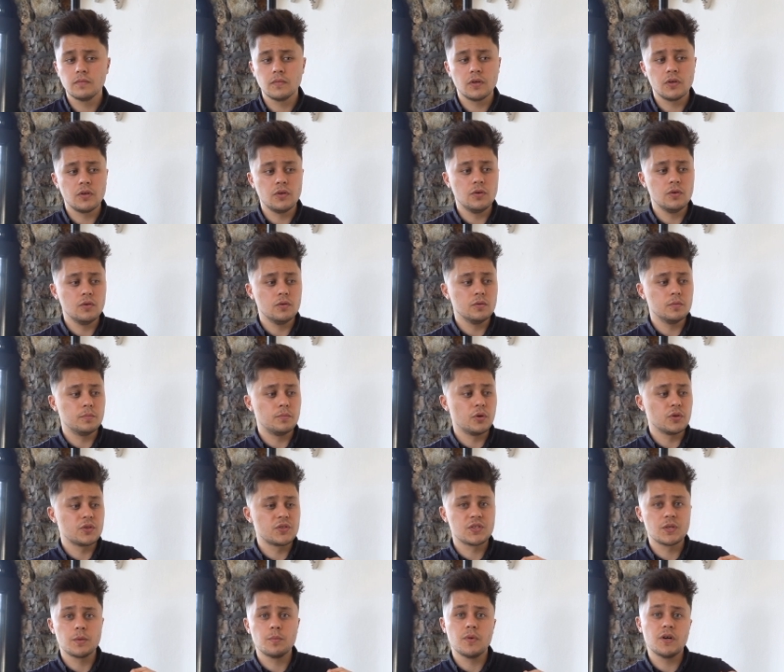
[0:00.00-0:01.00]
you put
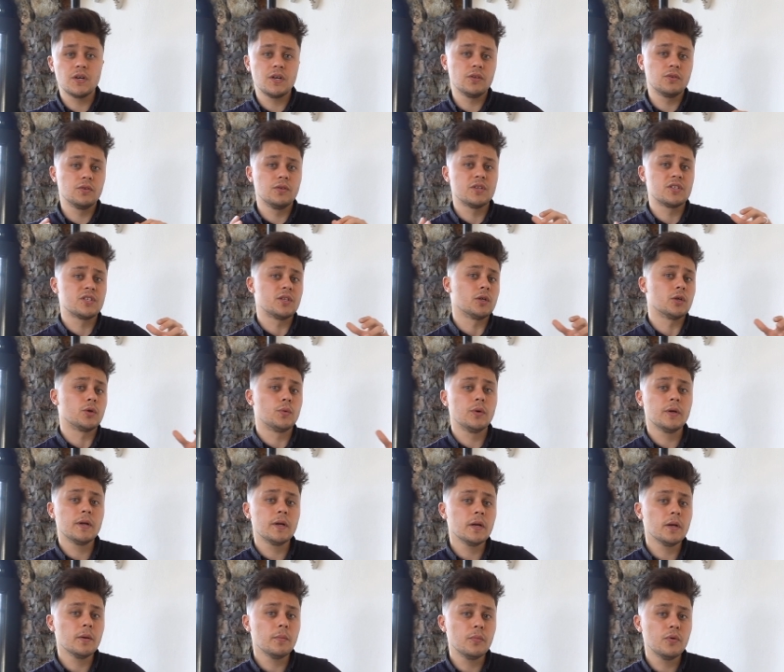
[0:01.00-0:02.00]
some money into this
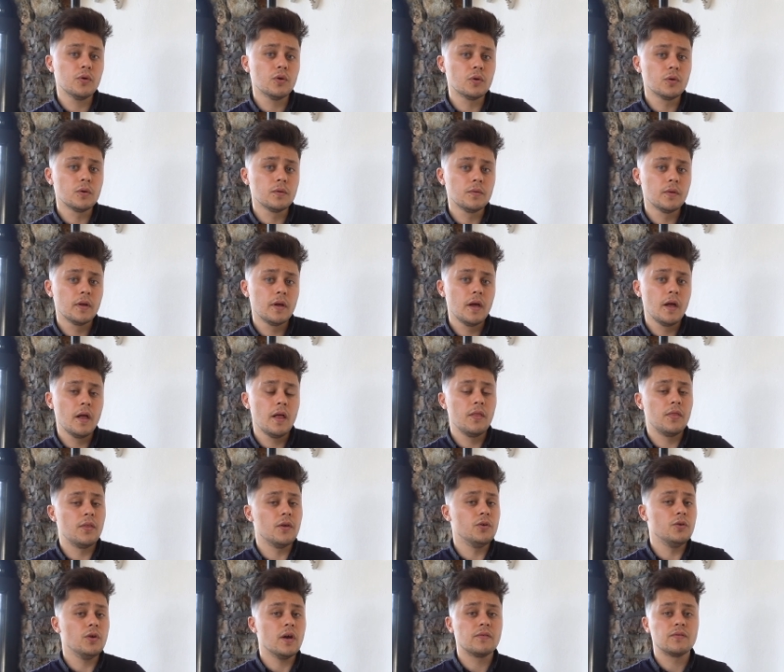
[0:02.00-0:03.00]
liquidity pool,
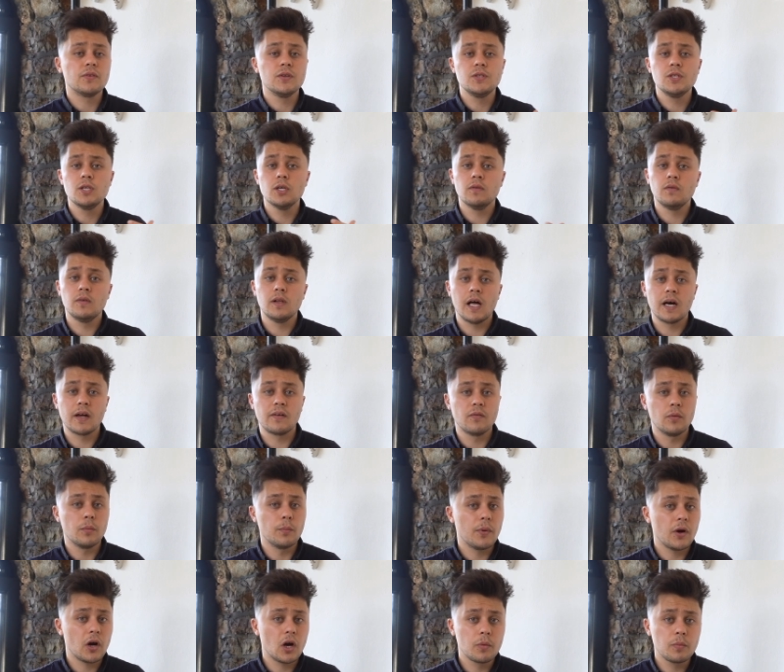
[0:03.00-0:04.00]
then you have to deal with a lot of
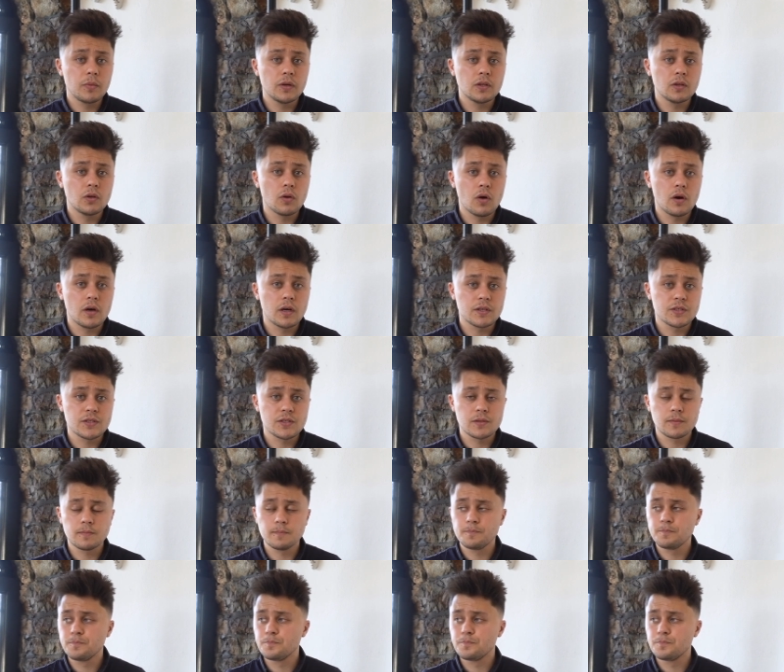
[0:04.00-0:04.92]
impairment loss,